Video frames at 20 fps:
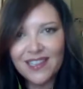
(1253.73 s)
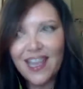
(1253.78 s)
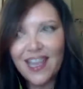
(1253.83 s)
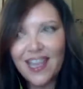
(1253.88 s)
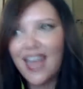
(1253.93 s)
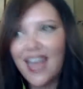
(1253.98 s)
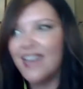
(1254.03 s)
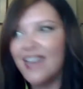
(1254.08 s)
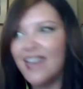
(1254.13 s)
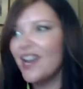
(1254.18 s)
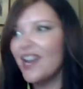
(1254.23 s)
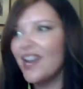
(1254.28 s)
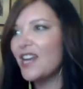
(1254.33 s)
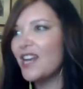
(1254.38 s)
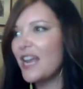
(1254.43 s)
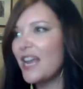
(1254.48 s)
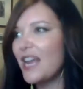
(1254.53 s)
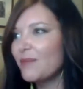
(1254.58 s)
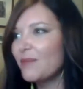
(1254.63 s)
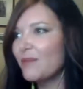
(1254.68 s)
and
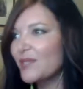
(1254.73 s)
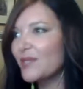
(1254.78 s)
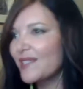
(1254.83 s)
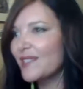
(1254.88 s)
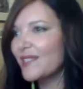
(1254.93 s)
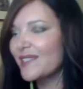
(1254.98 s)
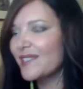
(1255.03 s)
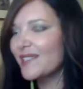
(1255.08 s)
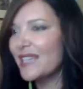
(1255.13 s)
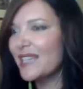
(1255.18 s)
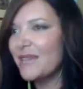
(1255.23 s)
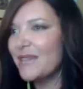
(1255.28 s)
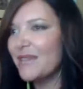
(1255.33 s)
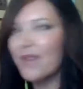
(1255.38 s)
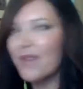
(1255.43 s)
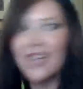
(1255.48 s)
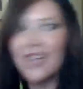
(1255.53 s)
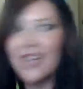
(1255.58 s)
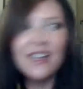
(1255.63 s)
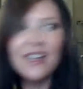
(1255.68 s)
unable to sleep
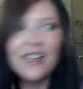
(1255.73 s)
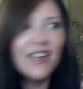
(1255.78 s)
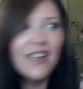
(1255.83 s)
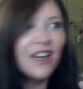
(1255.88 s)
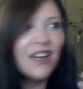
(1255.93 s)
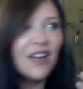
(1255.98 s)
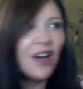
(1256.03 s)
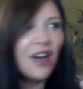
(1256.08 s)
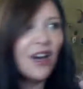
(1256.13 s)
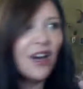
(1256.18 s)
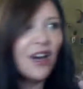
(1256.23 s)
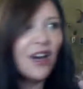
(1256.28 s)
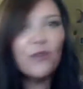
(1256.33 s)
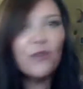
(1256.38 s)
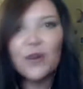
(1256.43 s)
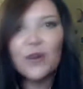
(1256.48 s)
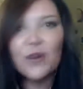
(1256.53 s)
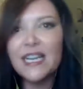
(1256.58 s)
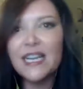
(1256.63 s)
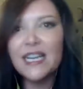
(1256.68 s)
and
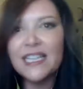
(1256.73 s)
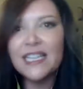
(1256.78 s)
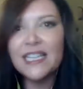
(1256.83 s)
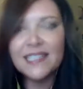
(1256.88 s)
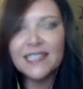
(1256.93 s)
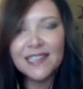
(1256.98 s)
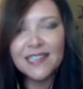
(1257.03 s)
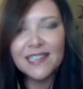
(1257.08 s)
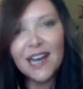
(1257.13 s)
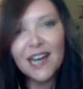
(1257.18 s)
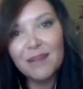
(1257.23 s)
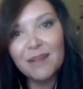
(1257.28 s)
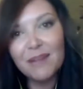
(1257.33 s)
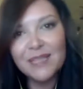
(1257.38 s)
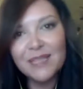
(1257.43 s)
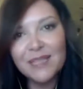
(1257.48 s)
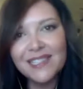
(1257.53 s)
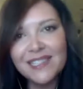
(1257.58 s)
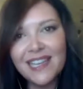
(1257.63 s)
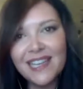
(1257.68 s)
overeating to
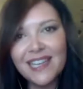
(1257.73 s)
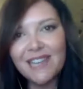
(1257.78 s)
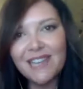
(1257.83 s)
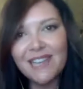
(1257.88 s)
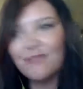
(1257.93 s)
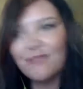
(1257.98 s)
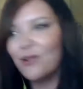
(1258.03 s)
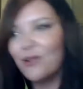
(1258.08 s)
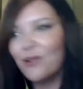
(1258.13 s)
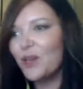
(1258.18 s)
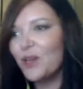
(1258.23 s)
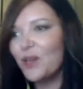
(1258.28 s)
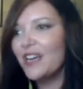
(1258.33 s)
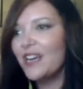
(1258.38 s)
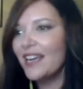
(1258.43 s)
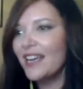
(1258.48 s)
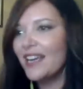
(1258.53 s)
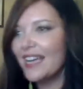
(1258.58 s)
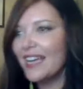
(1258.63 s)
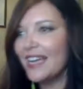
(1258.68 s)
compensate for
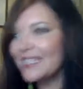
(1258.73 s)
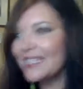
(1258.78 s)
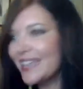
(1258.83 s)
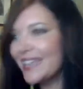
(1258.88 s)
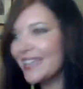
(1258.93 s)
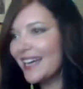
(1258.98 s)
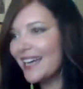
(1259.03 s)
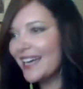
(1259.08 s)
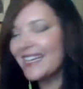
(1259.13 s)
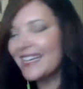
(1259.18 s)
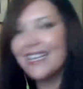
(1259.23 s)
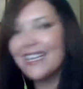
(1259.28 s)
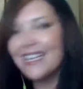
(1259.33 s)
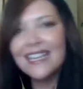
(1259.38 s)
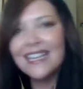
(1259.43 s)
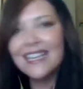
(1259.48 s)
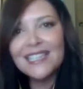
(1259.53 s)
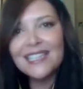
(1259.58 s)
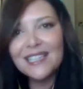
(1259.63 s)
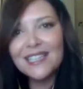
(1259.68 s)
anxiety
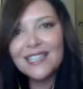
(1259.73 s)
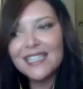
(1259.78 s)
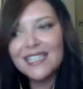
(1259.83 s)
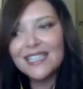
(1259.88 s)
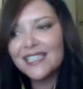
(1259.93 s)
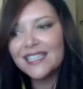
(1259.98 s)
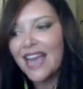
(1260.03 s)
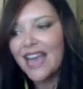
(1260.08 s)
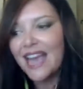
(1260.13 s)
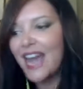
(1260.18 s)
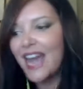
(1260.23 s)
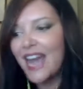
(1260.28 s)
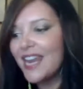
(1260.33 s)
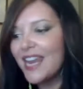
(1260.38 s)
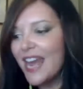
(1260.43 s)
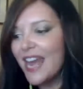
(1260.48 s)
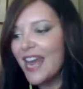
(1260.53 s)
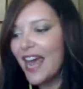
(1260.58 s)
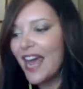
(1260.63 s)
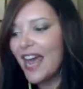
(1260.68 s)
and things like this.
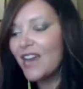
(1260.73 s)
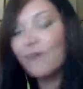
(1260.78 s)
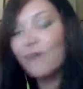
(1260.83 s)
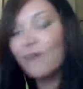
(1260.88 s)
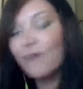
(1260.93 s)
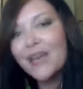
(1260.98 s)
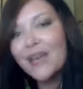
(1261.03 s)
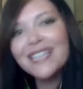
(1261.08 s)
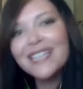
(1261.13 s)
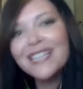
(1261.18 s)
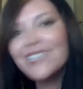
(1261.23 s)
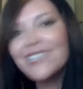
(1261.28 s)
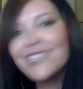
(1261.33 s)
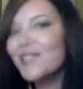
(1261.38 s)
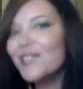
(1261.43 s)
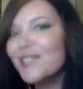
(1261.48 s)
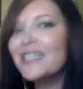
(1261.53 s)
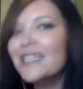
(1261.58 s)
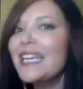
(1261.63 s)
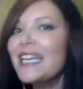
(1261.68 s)
And if we can
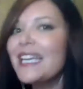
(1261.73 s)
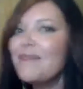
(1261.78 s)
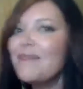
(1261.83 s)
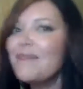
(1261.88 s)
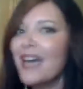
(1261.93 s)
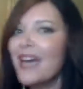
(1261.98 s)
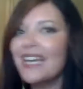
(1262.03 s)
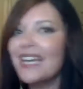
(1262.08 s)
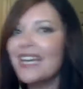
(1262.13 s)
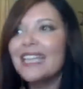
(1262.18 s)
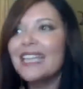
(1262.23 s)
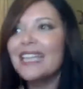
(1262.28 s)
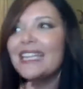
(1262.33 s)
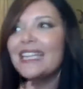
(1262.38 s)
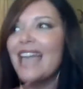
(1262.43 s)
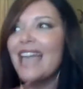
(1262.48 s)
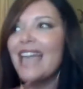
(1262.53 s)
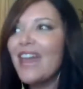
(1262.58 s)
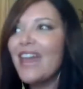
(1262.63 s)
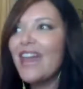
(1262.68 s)
just lean back and
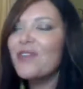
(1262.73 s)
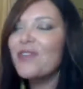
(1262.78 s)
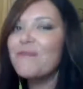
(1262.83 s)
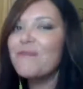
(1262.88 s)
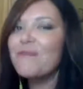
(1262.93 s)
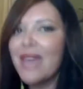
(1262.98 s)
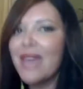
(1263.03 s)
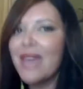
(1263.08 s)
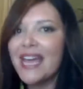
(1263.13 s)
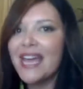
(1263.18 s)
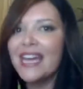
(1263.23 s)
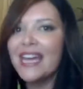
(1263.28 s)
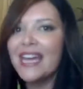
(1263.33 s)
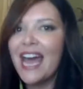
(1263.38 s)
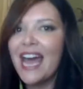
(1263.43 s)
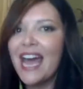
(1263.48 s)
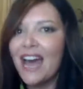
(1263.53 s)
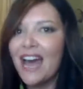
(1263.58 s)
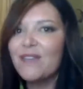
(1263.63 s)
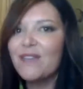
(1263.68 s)
let the man
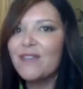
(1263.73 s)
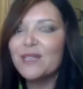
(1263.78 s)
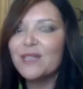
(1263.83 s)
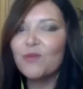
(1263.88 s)
have his